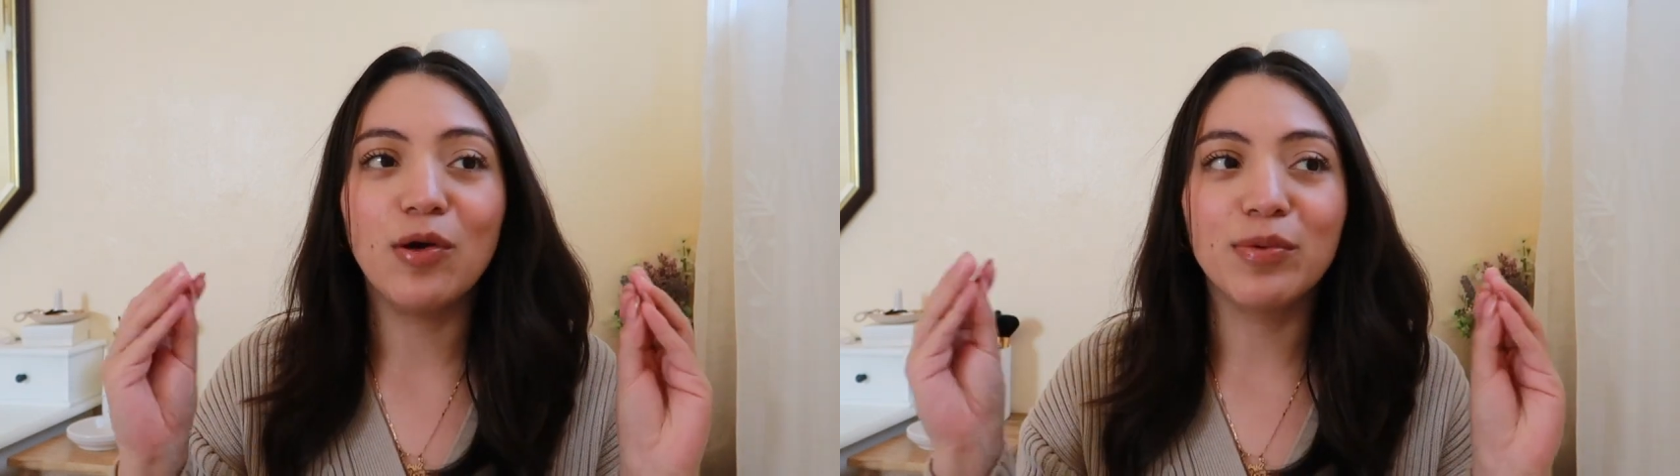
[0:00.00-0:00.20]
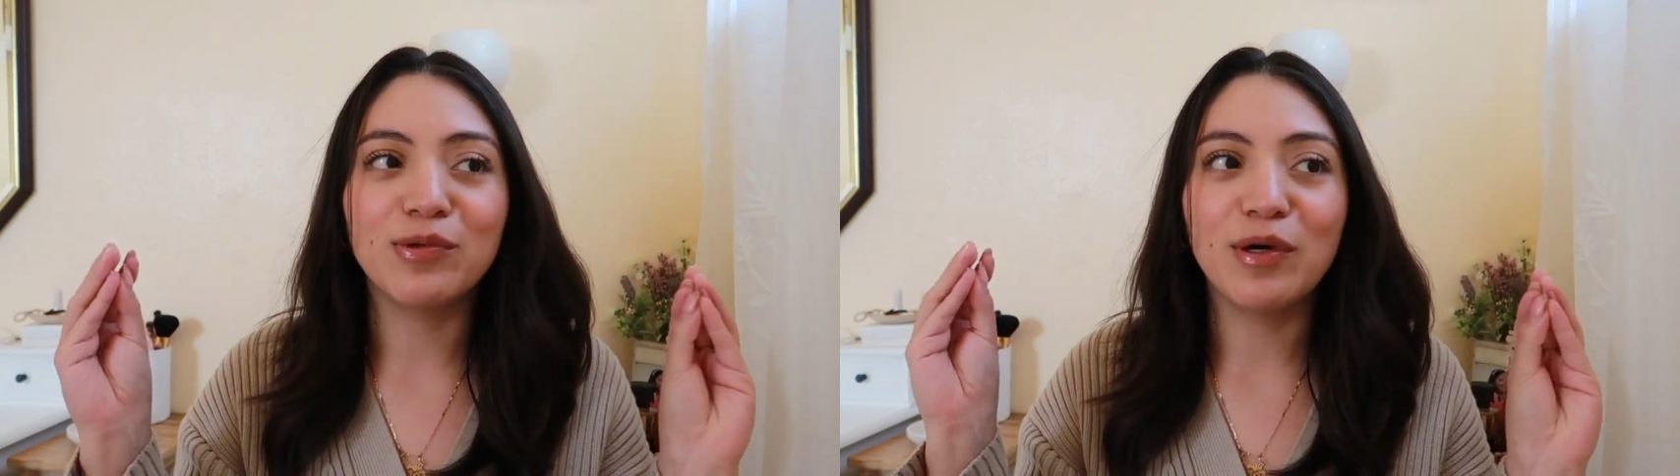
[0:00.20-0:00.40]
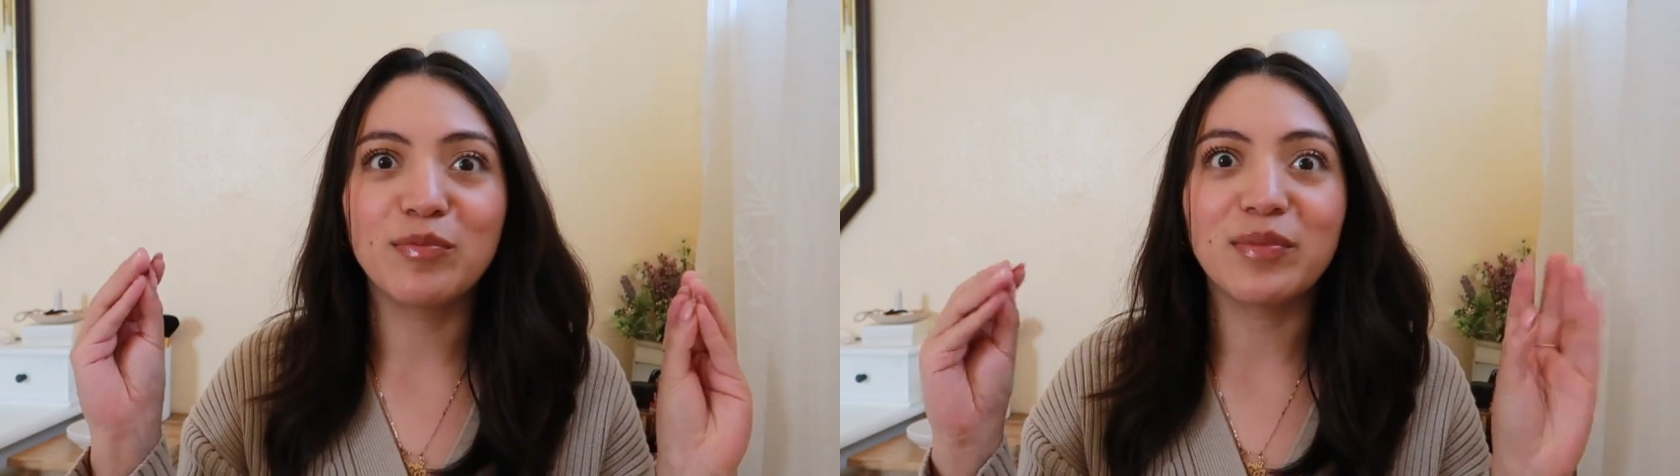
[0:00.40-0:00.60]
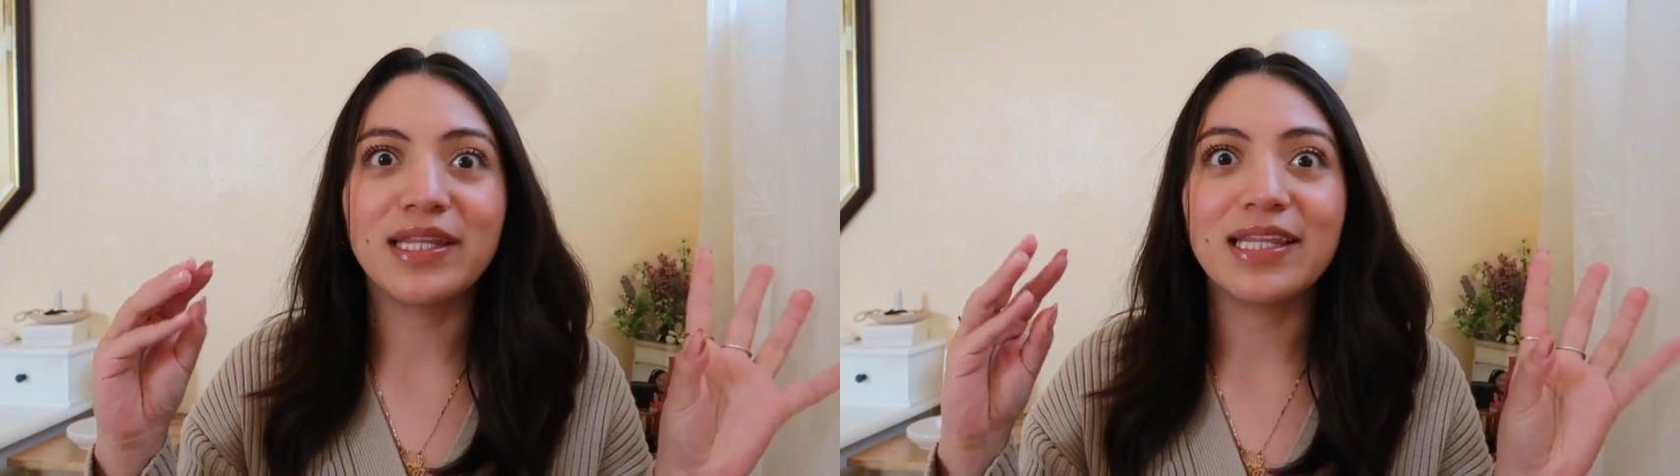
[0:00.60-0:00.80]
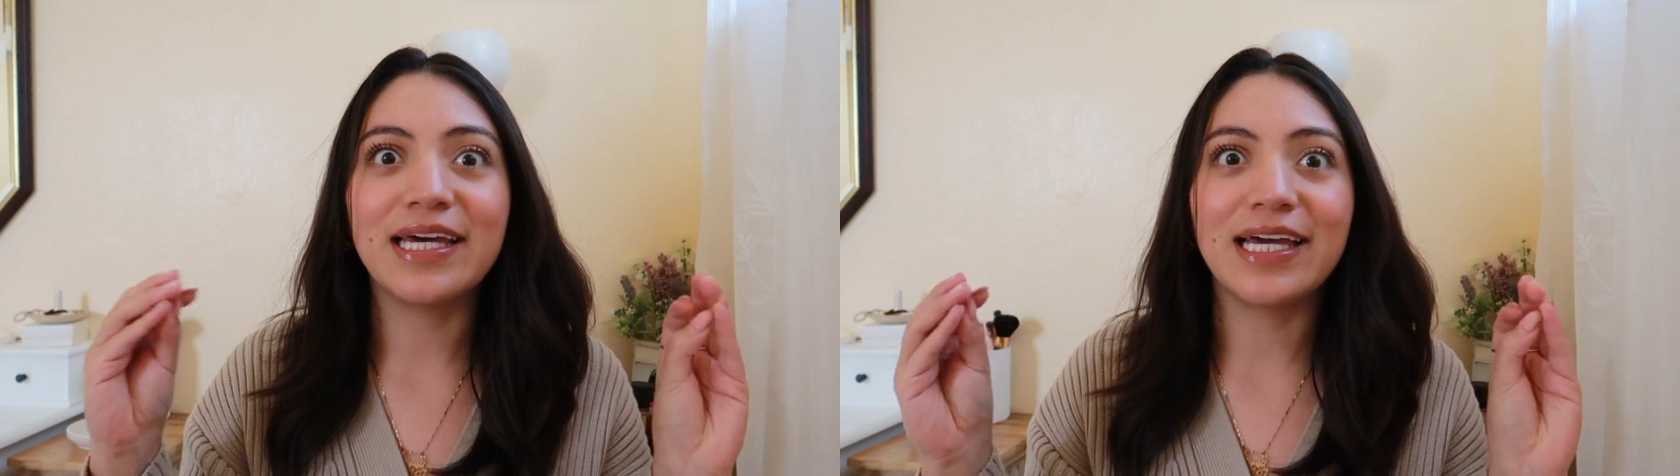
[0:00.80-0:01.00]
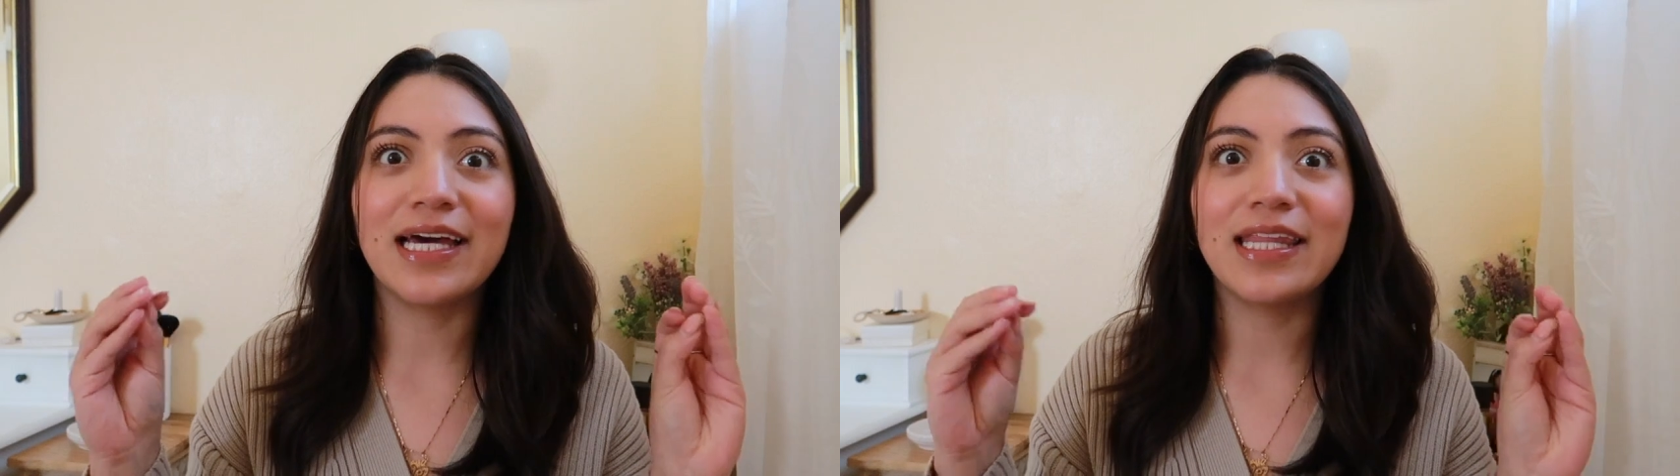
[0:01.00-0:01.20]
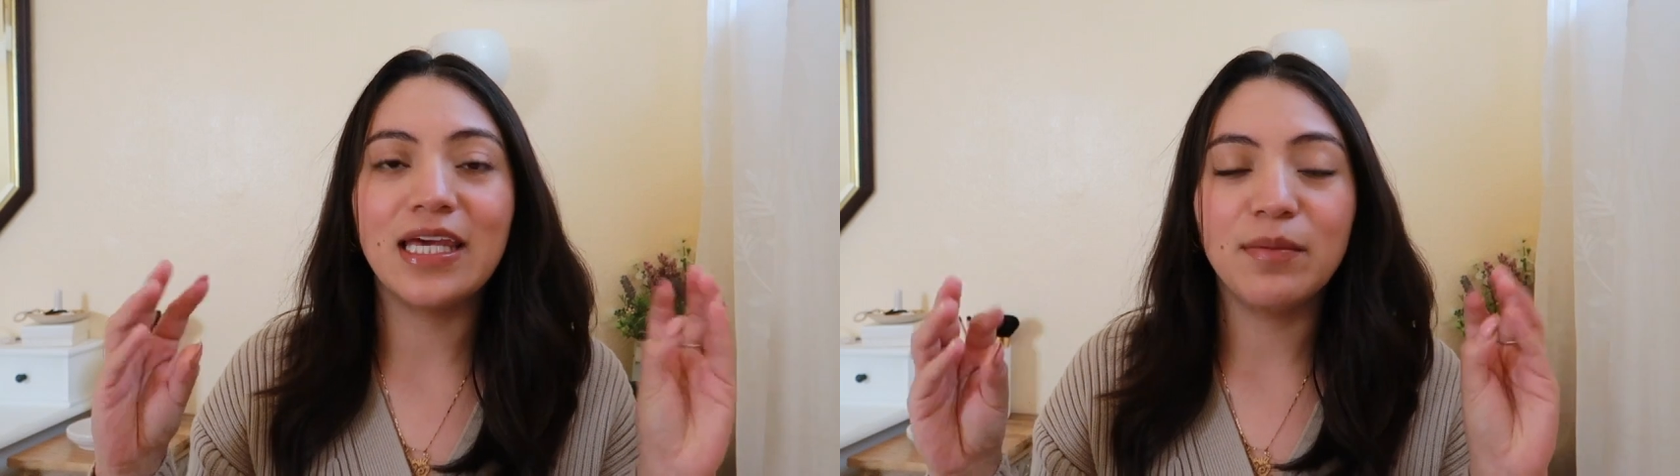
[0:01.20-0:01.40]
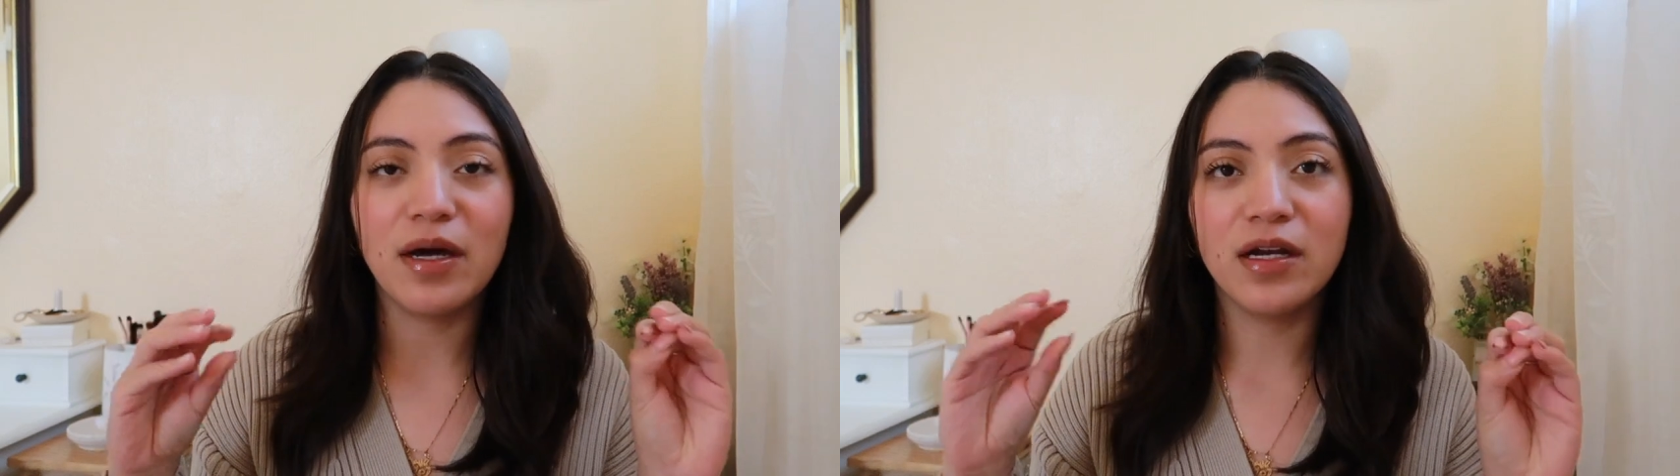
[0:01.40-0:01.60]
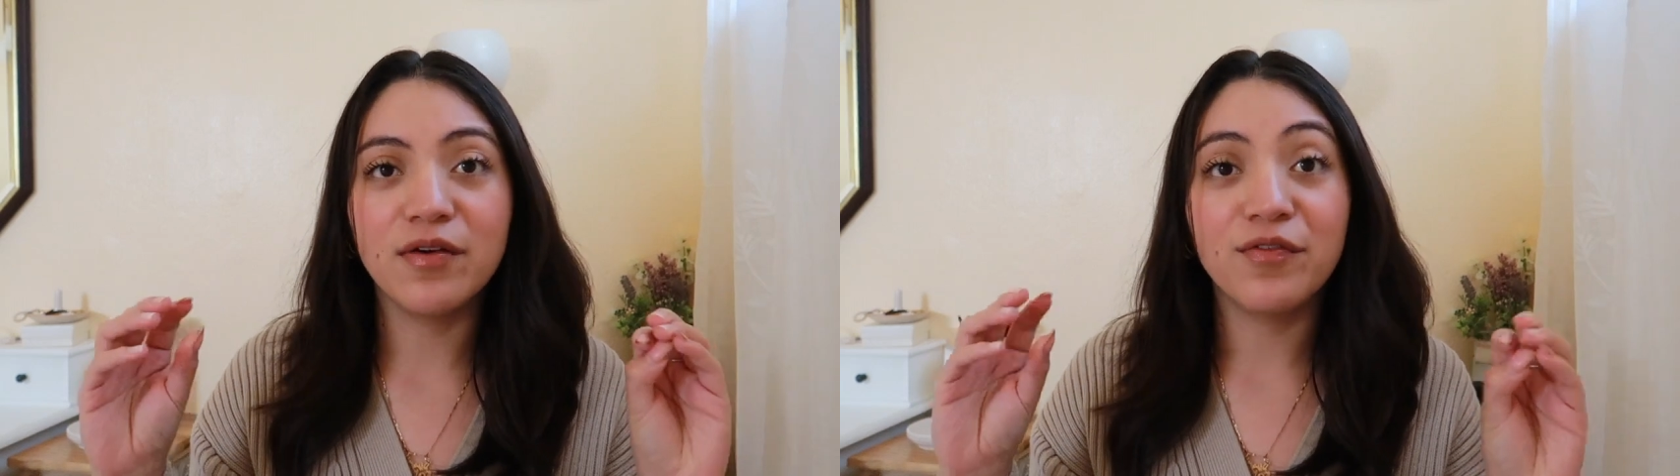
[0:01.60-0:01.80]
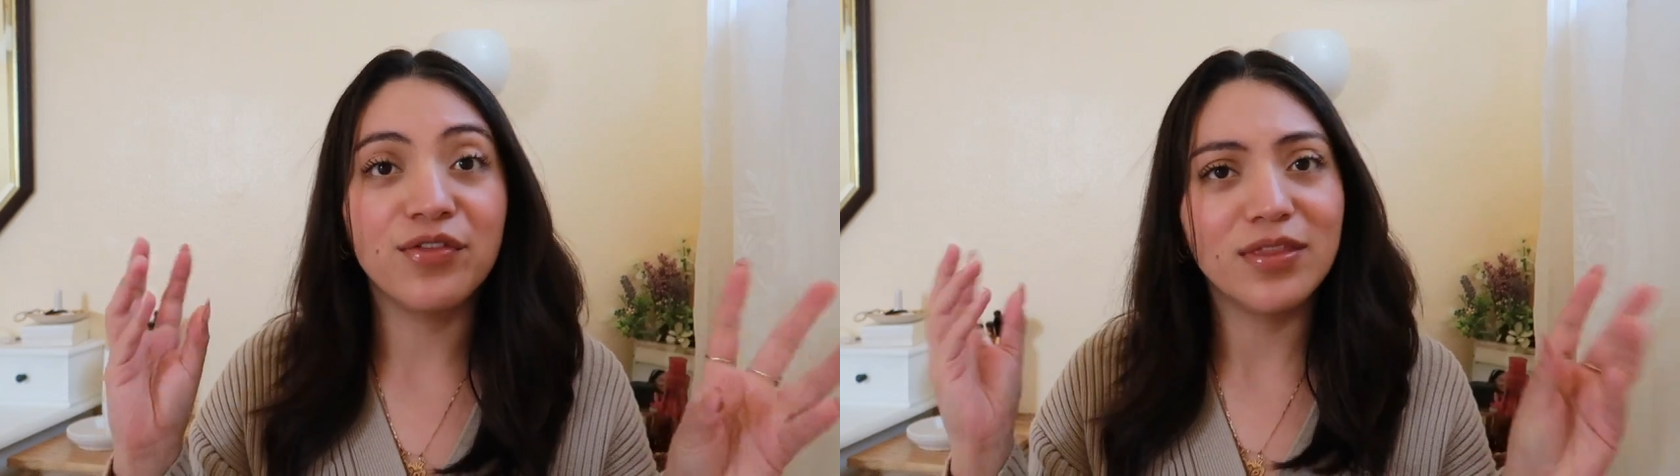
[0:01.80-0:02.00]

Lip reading: overwhelmed with like the amount of